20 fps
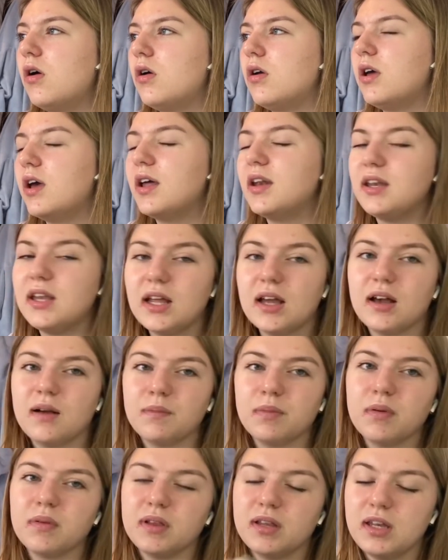yeah, Ni
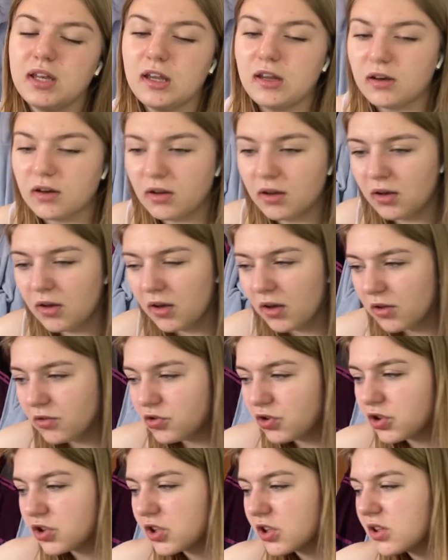probably Nina,
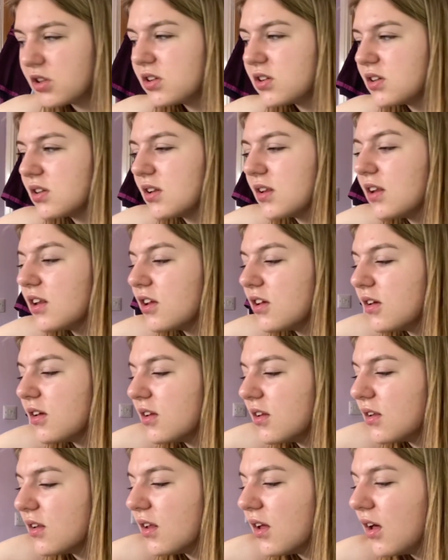just because
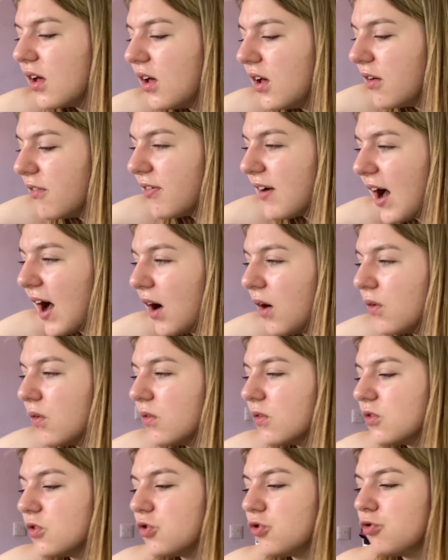of
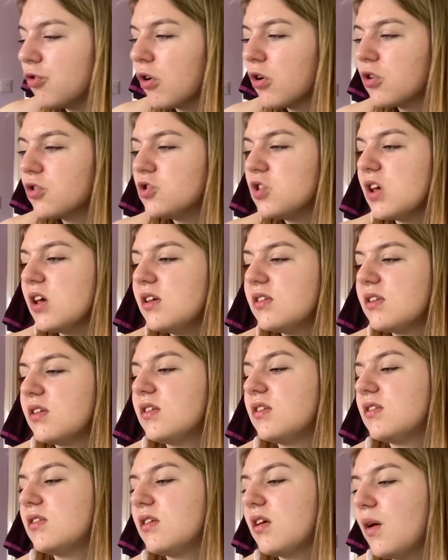how strong she is
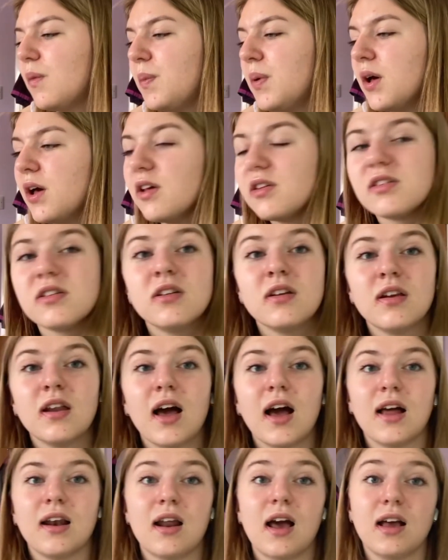as a person
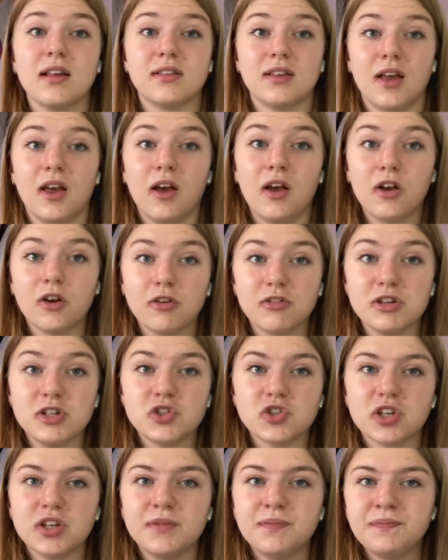and as a
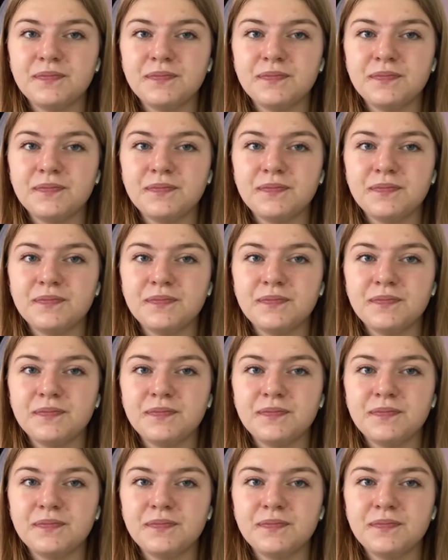reader.